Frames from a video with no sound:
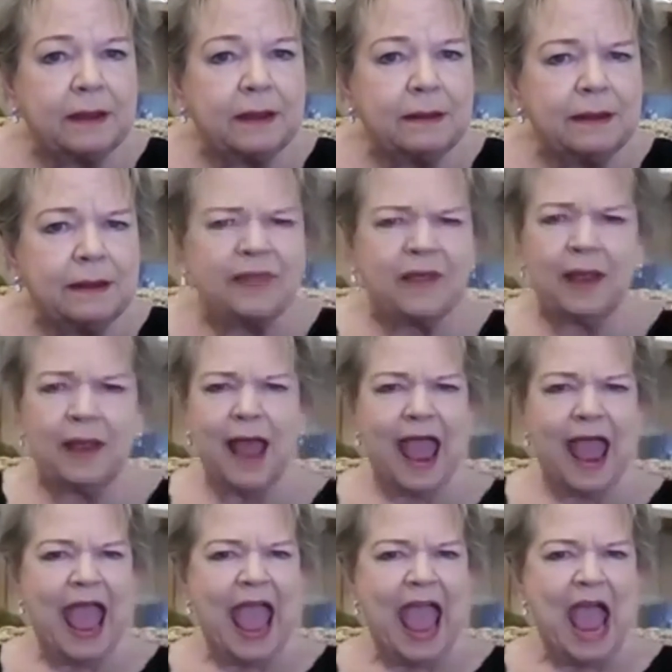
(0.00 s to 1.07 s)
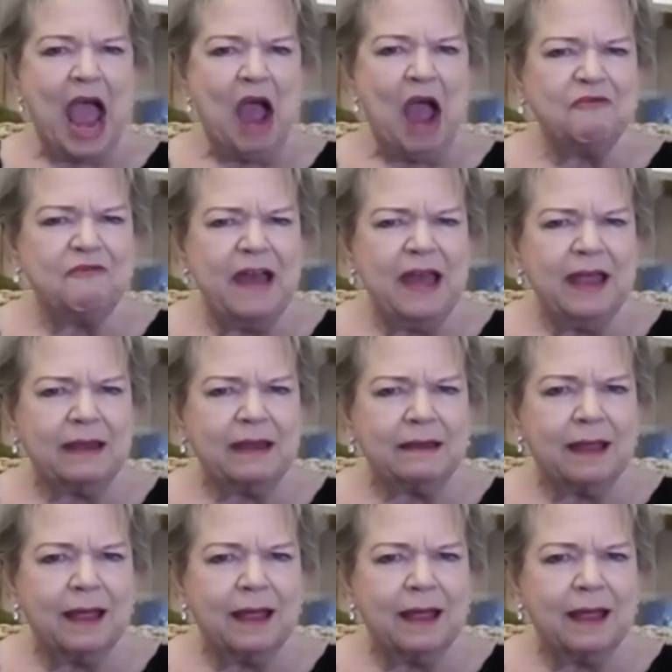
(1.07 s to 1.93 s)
And I thought, how fun.